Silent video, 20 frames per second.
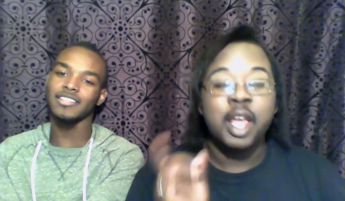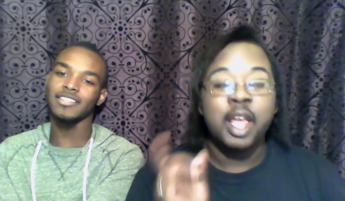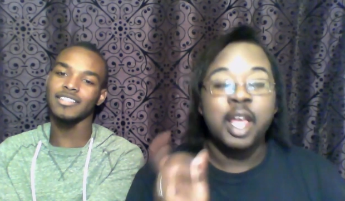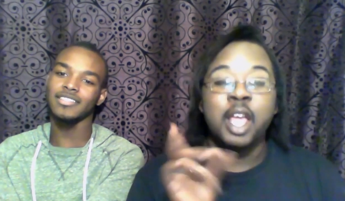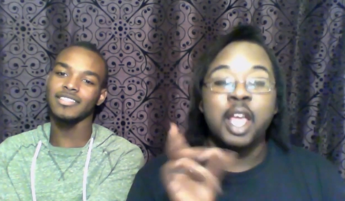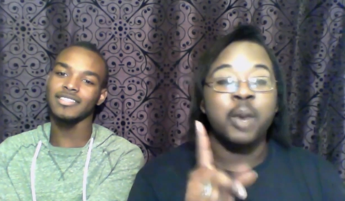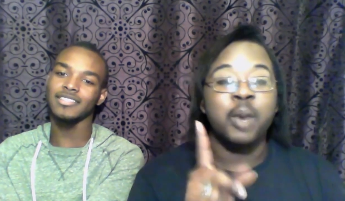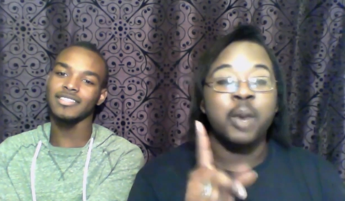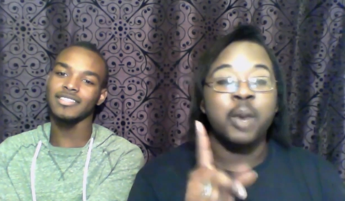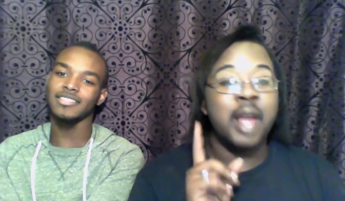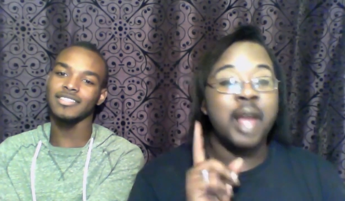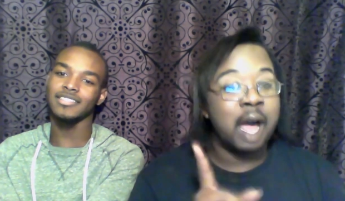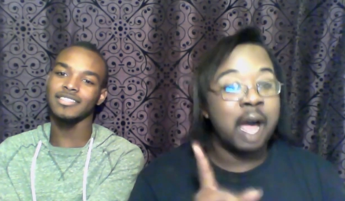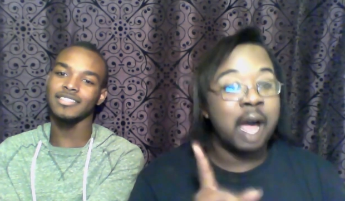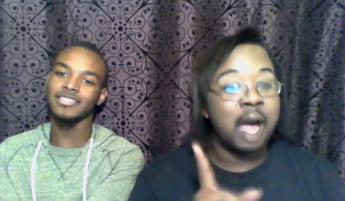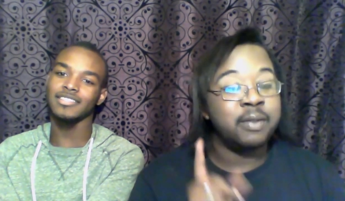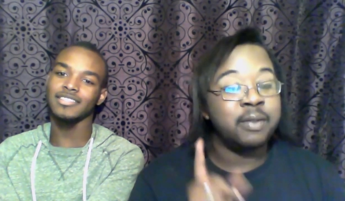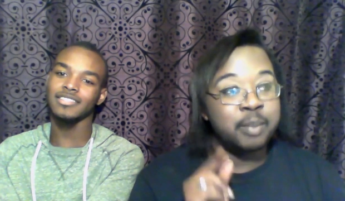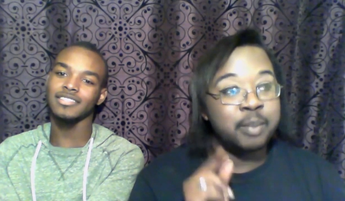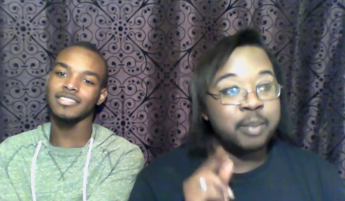Speaker 1: it would
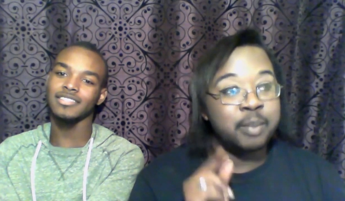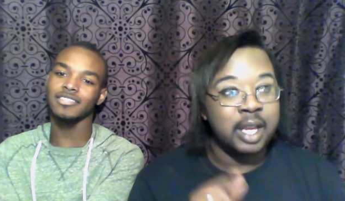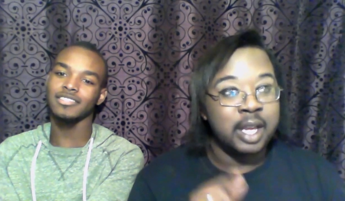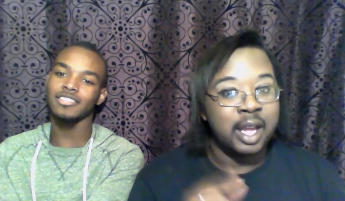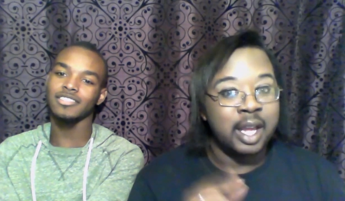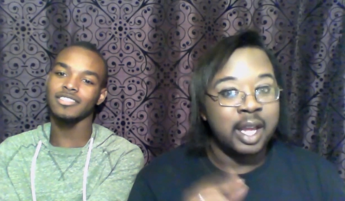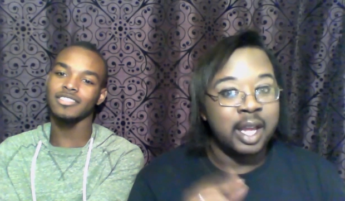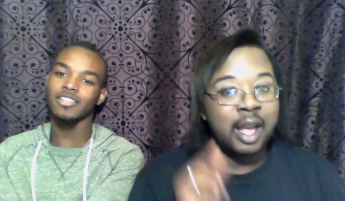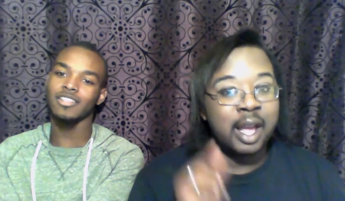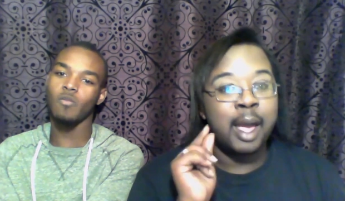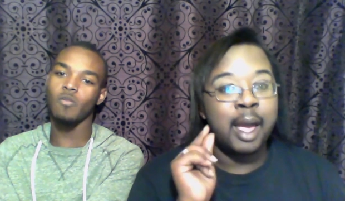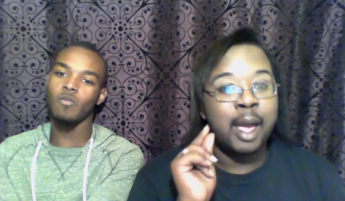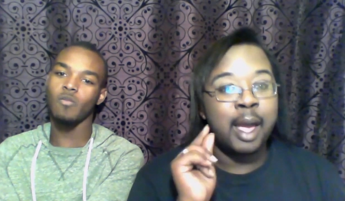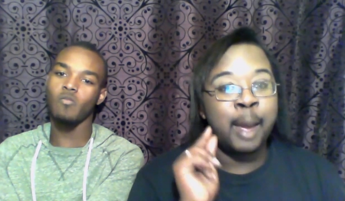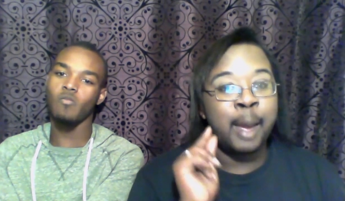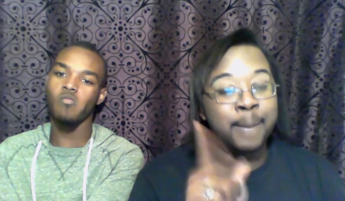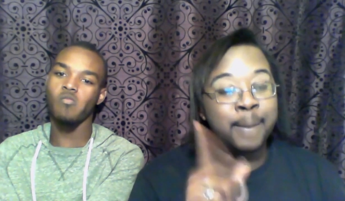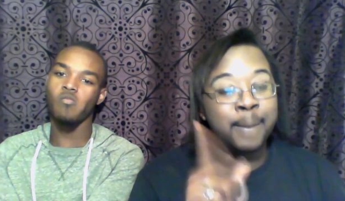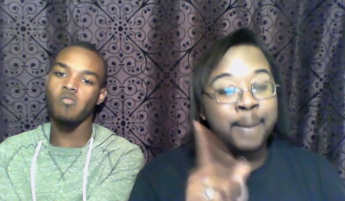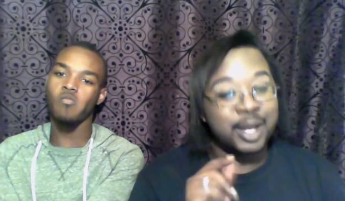have to be
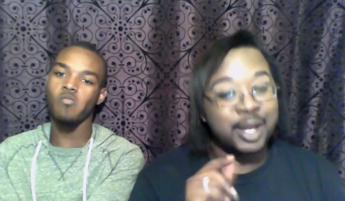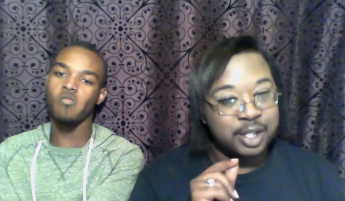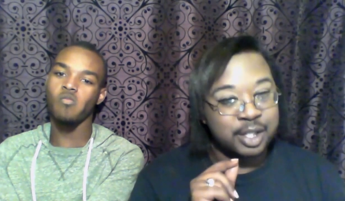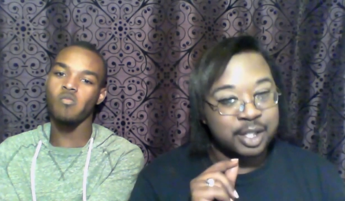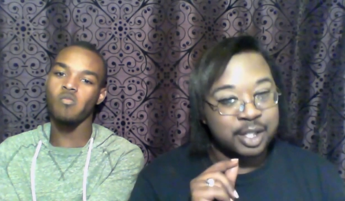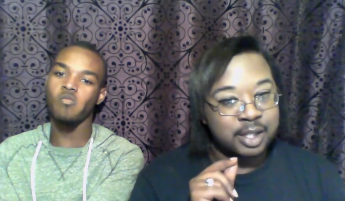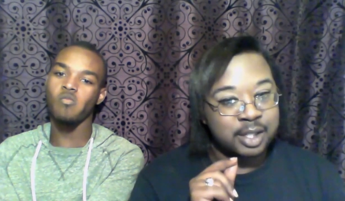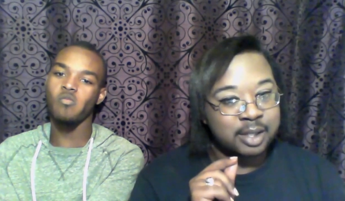ambitious.